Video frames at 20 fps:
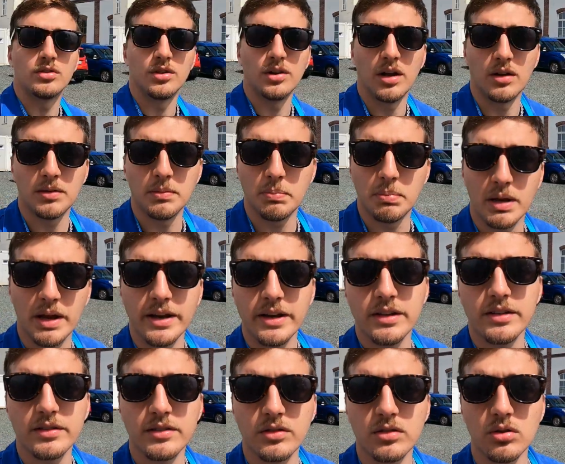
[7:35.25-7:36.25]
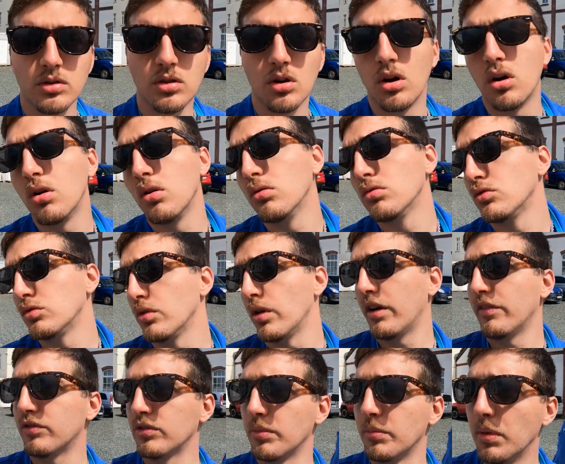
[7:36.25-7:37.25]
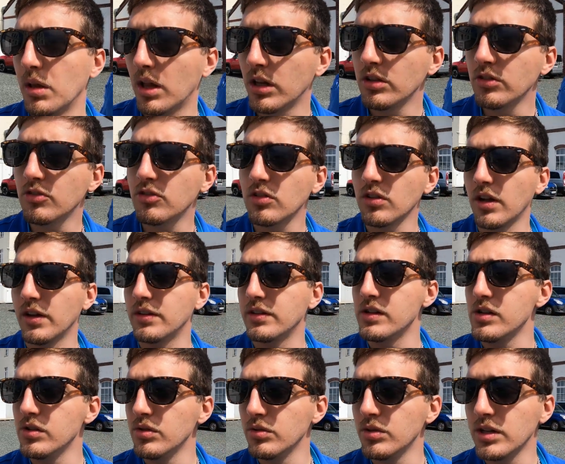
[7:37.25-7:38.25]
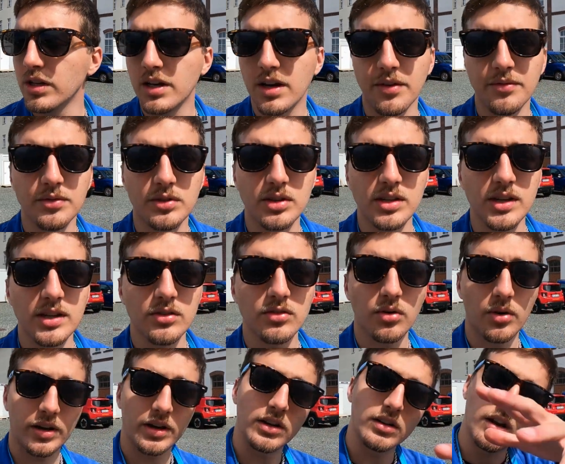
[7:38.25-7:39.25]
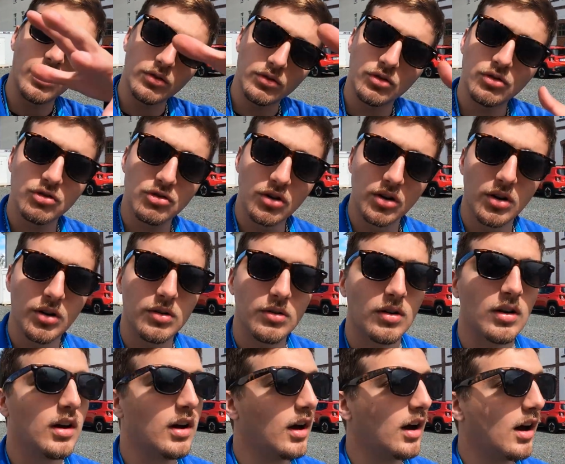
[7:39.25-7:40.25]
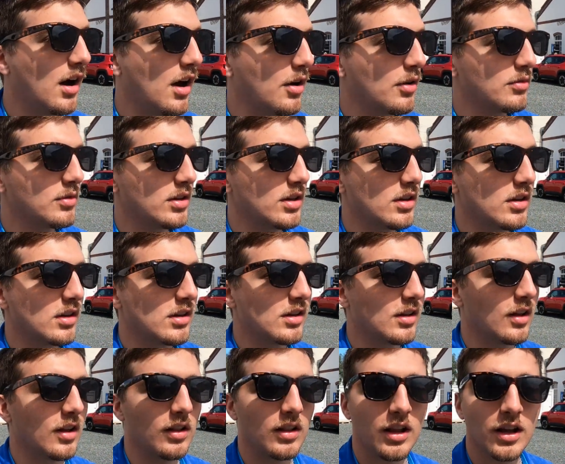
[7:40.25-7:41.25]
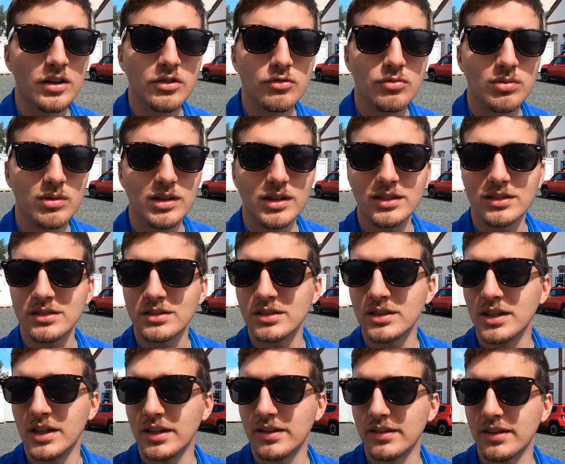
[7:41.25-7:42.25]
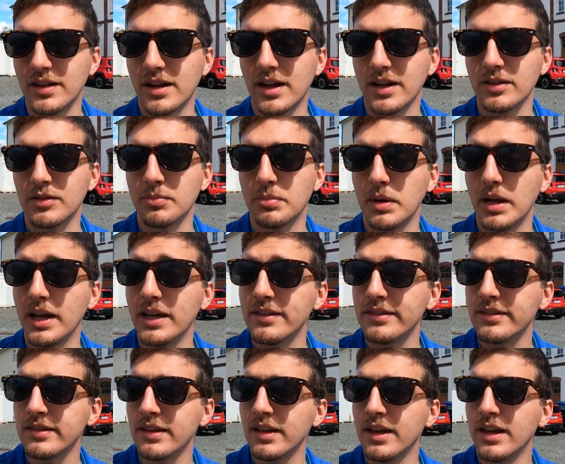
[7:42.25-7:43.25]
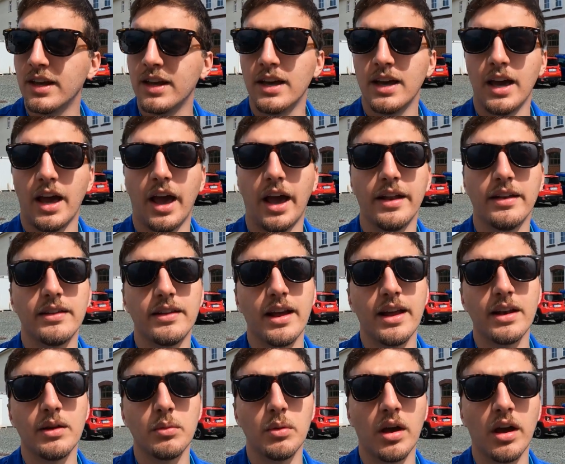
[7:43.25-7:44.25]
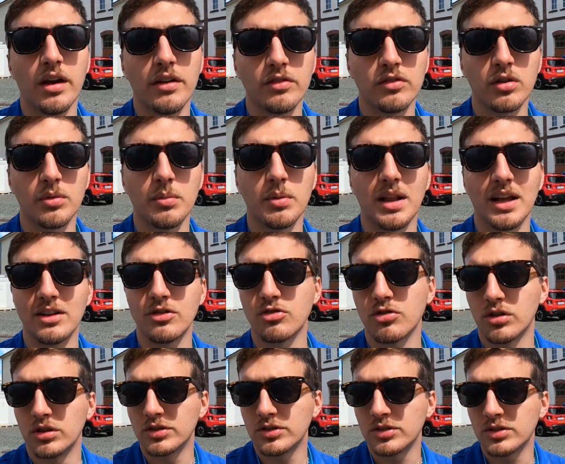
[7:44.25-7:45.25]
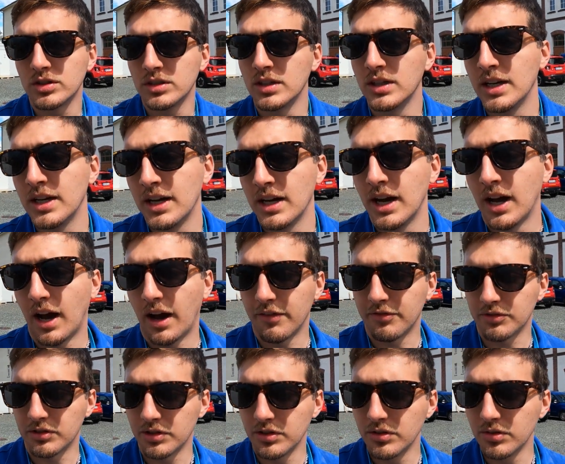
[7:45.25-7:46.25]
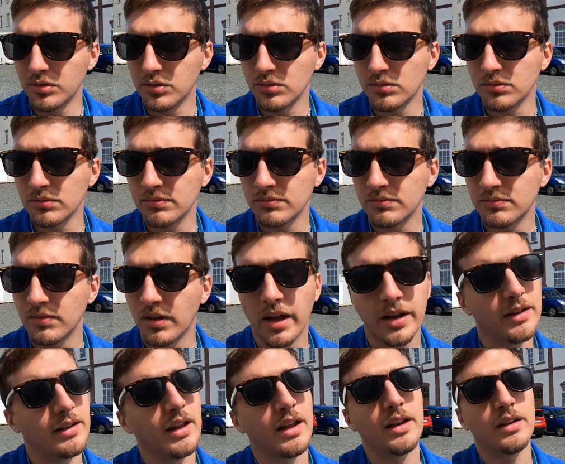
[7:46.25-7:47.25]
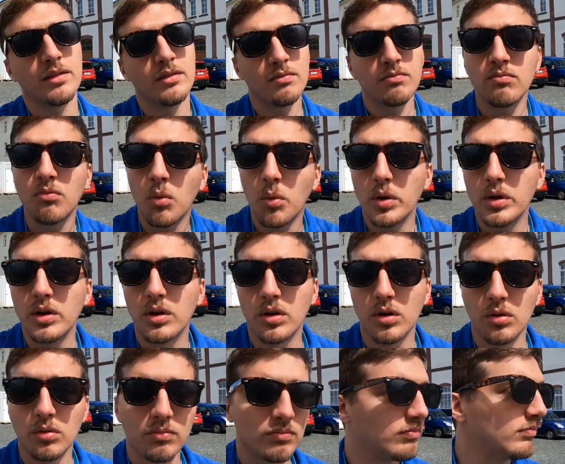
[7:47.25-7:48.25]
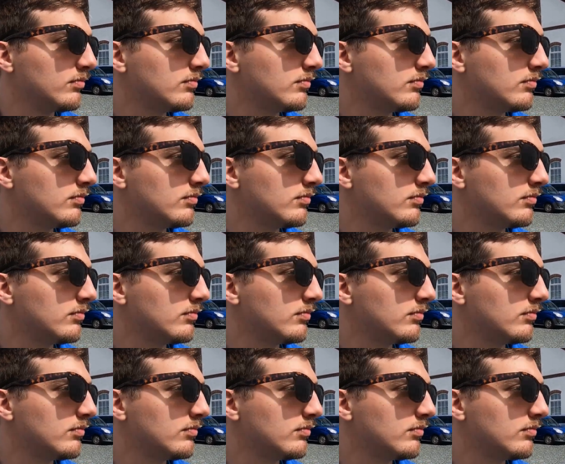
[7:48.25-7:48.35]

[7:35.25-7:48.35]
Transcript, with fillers: So now the plan is to go to have some lunch at the uni canteen so I can also show how the lunch works. It's a nice place. And then we have some lectures afternoon and then we don't know.